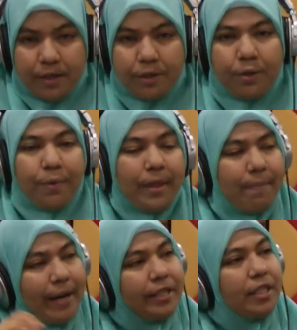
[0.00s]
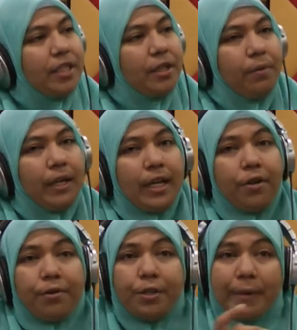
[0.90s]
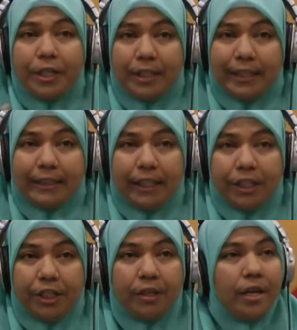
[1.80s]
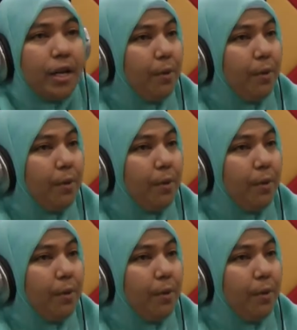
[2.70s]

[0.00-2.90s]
So with a master's degree in your specialization,